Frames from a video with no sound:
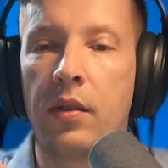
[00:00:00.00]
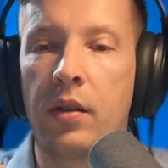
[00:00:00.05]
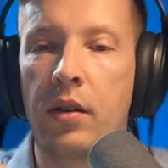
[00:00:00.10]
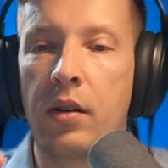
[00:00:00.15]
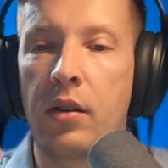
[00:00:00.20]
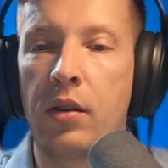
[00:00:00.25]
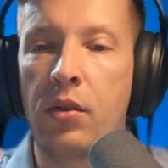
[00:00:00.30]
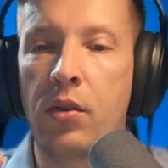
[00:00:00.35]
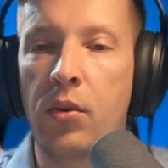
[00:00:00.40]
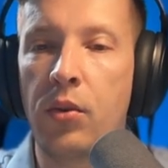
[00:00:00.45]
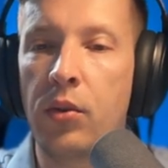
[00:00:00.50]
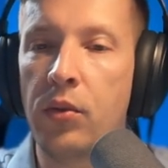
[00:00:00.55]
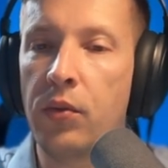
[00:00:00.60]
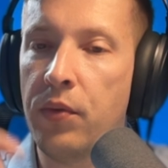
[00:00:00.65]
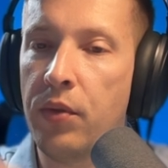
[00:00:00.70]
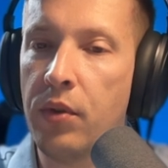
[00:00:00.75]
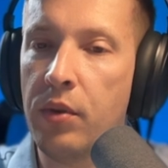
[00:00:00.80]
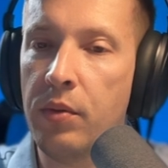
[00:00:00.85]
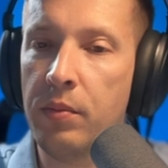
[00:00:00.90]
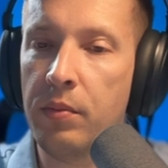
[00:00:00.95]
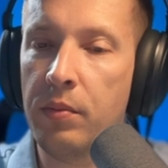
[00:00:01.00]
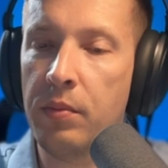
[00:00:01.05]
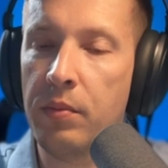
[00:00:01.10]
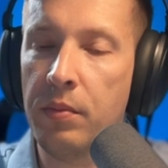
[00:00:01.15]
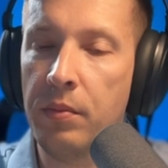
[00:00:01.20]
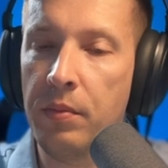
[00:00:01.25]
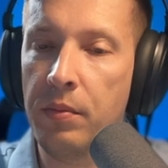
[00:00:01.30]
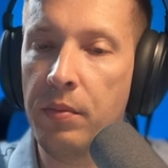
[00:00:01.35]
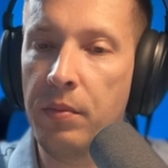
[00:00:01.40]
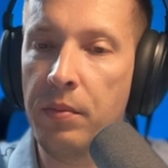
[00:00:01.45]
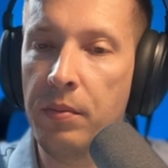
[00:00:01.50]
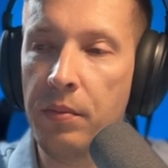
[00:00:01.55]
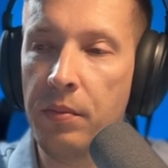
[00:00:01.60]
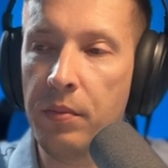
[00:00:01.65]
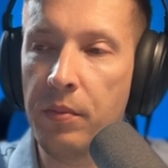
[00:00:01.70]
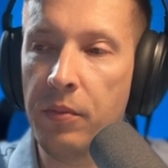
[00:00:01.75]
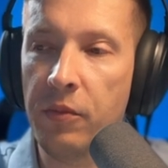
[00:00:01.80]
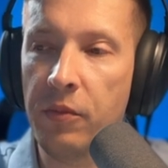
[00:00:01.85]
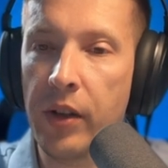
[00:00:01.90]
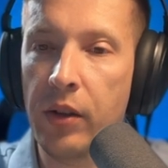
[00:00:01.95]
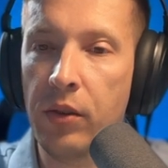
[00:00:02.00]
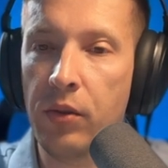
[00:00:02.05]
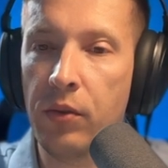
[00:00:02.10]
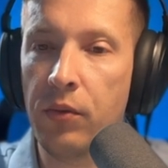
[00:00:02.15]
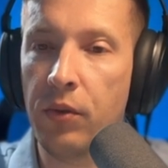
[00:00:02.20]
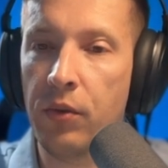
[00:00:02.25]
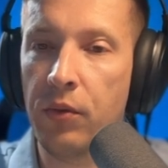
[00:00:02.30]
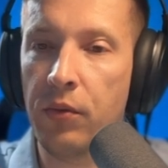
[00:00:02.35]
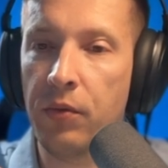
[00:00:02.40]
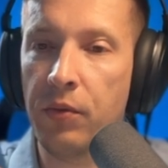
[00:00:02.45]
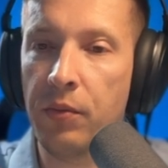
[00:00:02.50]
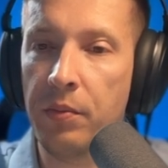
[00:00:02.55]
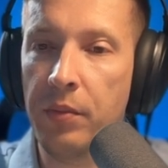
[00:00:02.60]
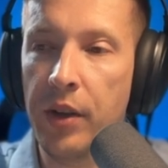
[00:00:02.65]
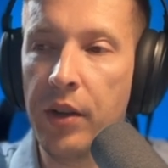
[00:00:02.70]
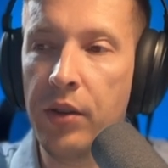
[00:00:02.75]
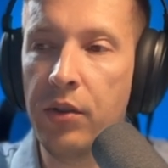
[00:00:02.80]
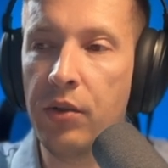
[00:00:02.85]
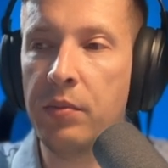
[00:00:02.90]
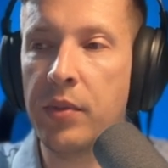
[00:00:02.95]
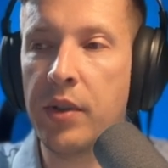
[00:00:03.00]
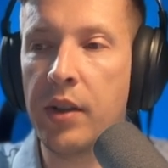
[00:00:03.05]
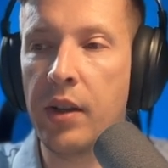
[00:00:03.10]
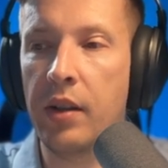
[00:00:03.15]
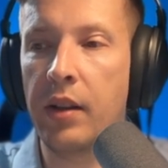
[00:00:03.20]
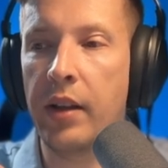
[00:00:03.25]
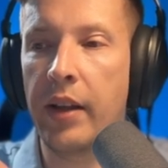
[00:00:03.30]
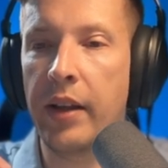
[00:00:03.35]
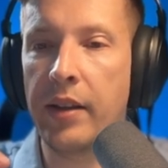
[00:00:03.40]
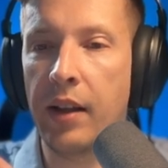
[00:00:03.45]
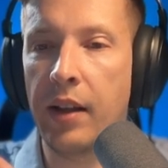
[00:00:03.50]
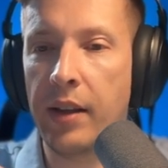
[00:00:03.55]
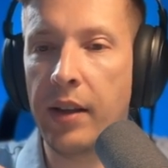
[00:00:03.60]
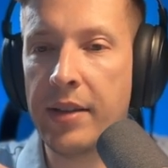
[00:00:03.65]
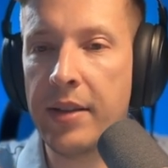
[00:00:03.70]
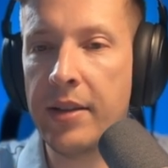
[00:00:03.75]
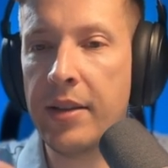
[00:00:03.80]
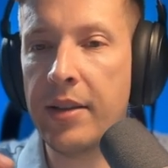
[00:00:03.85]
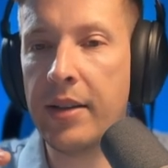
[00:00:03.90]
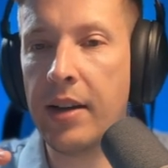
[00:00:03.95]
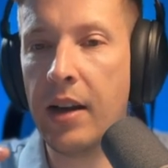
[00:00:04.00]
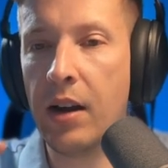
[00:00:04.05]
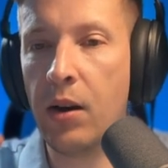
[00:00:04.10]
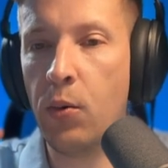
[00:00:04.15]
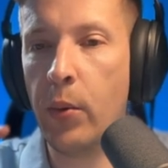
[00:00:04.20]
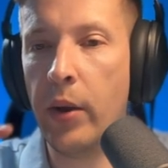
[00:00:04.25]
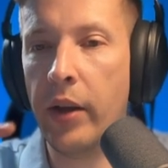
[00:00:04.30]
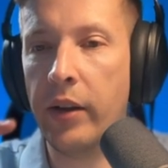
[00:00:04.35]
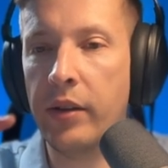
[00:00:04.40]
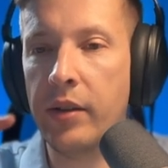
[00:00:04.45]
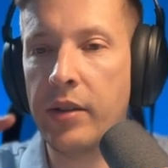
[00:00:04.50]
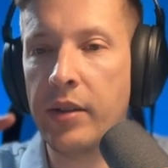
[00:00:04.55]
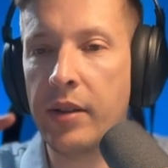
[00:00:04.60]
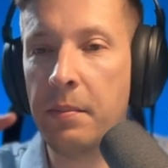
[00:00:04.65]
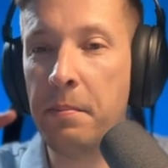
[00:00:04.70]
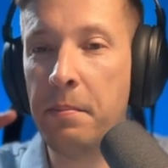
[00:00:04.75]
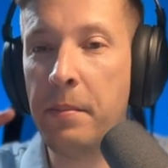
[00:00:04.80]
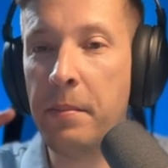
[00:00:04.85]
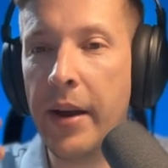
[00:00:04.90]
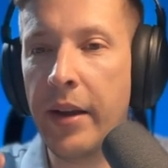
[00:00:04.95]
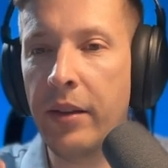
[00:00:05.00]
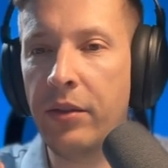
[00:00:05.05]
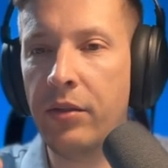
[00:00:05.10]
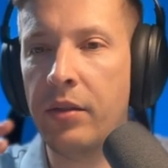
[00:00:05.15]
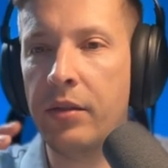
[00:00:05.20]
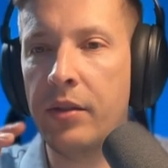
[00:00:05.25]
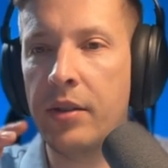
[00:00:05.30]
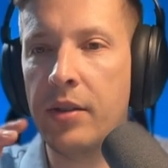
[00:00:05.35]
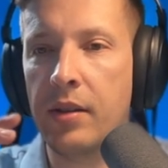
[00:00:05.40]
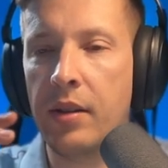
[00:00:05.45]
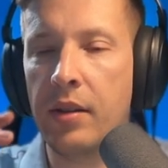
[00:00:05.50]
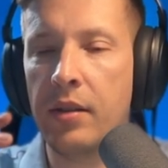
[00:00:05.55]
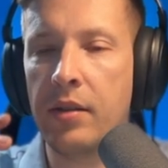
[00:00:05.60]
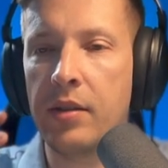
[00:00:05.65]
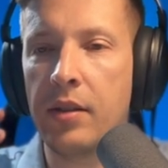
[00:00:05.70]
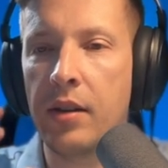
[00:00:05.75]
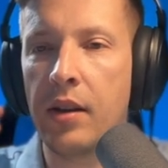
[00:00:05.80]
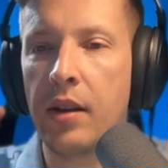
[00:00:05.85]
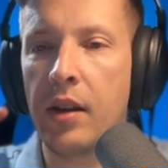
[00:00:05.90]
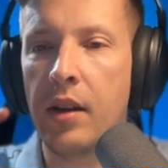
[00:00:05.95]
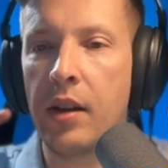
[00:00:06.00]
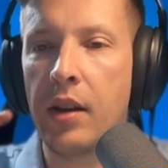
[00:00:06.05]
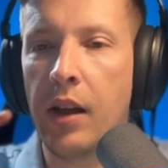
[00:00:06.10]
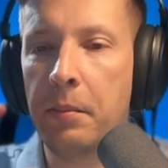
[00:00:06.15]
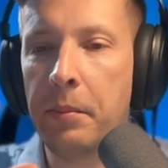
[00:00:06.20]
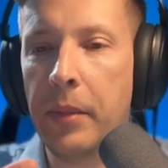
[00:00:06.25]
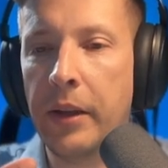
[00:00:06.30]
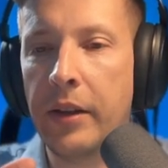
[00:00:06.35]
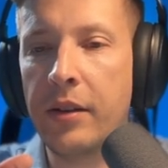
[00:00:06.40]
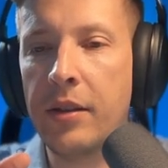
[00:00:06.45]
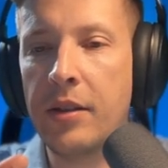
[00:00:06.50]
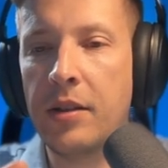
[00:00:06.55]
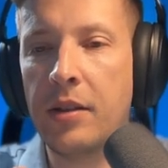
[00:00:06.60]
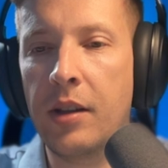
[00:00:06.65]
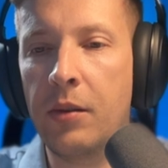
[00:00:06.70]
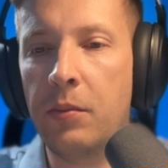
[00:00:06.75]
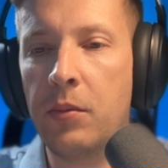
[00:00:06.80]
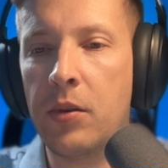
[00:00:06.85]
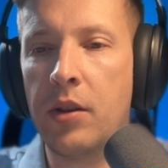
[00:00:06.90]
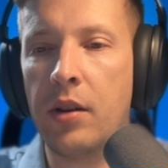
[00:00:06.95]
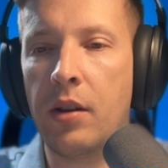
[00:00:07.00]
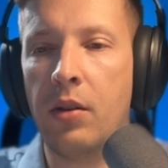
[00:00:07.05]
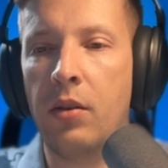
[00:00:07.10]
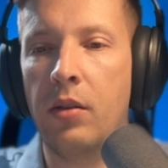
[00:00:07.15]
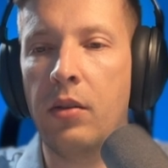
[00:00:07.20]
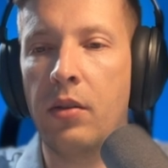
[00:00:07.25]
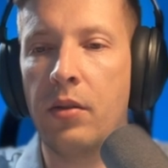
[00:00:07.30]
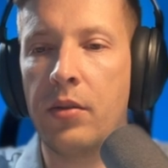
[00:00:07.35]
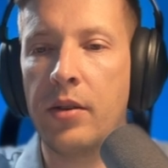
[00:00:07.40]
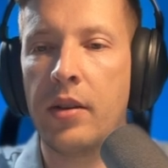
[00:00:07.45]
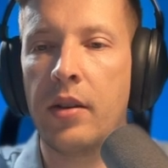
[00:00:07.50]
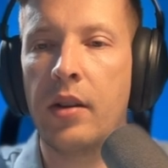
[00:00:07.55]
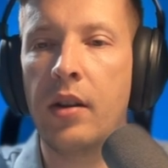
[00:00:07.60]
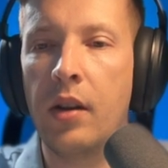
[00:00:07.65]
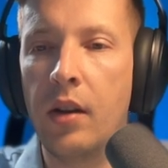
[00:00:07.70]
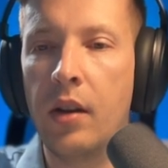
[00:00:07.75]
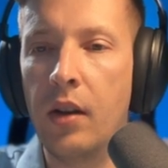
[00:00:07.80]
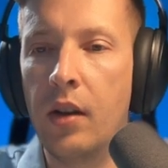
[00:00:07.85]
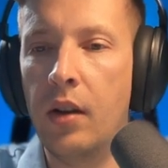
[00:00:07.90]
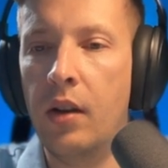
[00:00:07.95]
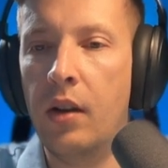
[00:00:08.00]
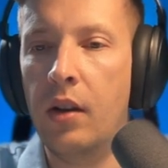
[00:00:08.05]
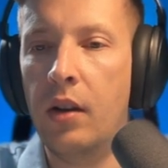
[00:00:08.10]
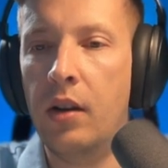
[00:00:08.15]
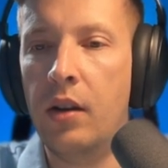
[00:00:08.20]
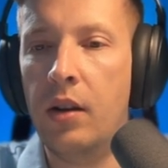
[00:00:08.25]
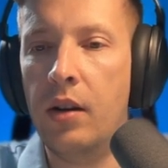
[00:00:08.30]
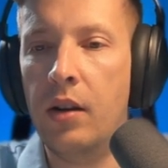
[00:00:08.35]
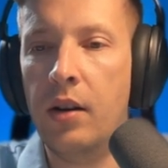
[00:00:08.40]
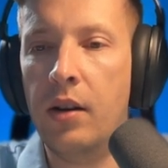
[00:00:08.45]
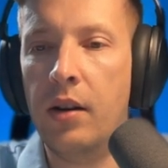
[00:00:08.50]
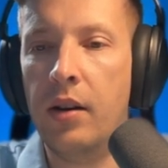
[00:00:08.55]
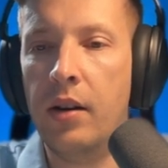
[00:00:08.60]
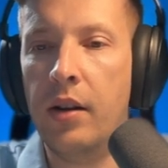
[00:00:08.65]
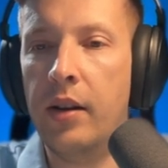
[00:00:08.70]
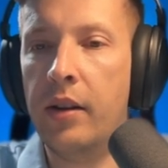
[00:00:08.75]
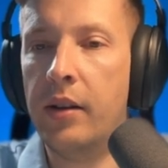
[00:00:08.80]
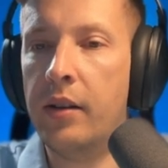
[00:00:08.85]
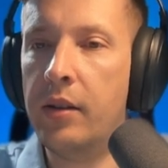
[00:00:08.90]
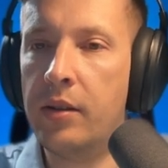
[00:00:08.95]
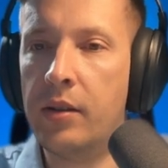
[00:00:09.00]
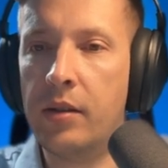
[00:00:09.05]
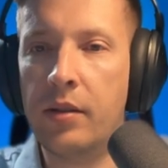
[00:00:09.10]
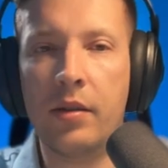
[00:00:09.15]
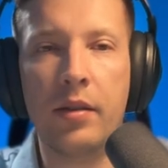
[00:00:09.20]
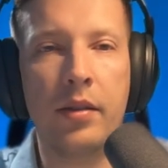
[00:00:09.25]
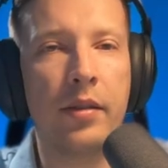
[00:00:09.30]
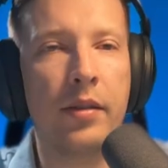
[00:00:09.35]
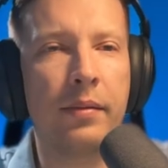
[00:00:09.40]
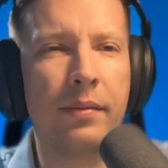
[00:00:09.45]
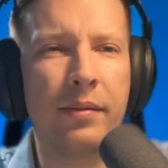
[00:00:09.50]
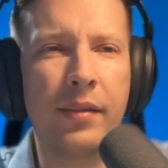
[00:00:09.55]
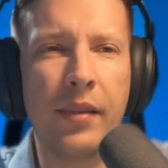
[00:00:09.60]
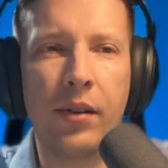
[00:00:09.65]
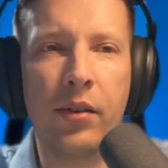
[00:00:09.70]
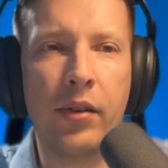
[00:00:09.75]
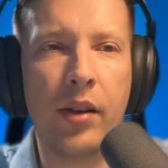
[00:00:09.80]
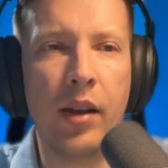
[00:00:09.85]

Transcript: cone from value of medium cell, and this is how we better understand and better distinguish the colors. And it's okay.